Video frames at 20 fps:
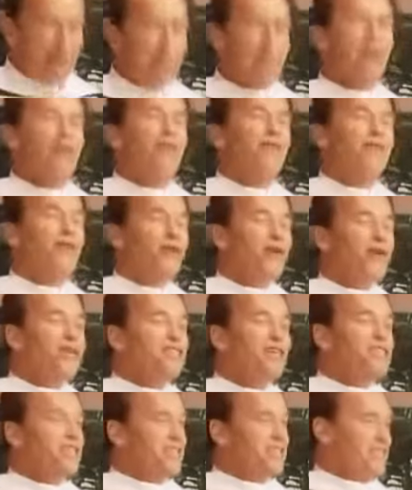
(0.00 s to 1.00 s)
But of
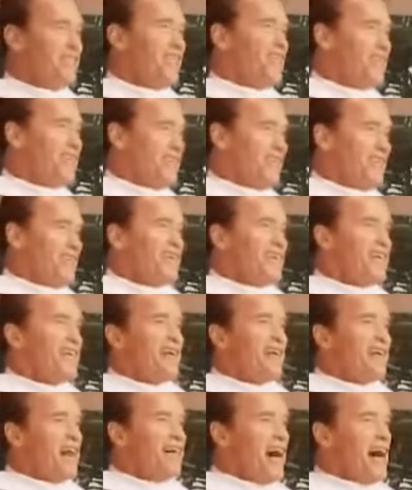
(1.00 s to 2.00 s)
course,
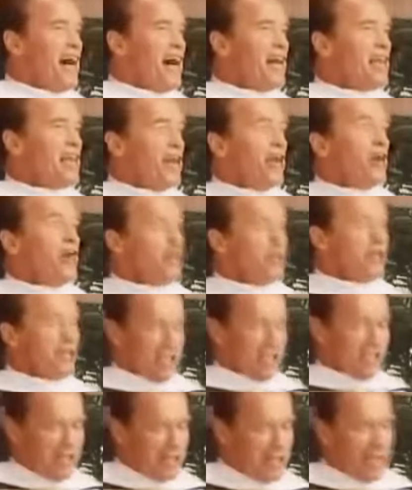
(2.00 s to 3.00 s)
I
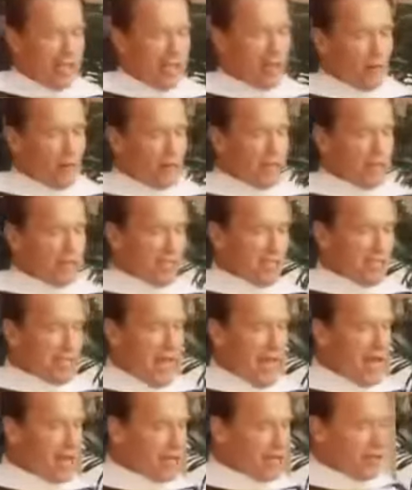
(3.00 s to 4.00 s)
noticed that it wasn't a
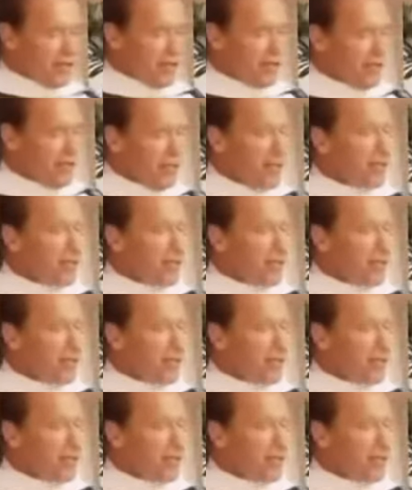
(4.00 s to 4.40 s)
doctorate